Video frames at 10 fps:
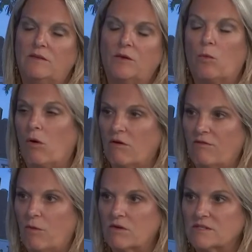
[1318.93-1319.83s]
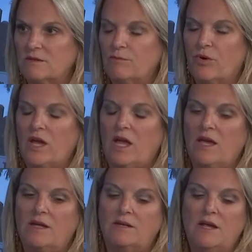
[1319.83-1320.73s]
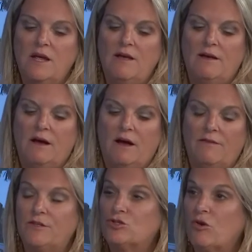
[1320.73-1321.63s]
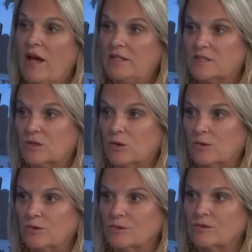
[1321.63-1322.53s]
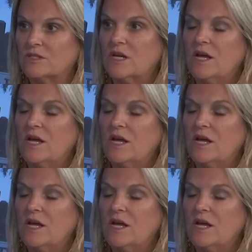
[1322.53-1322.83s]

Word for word: the workforce and bringing in uh, the trade schools.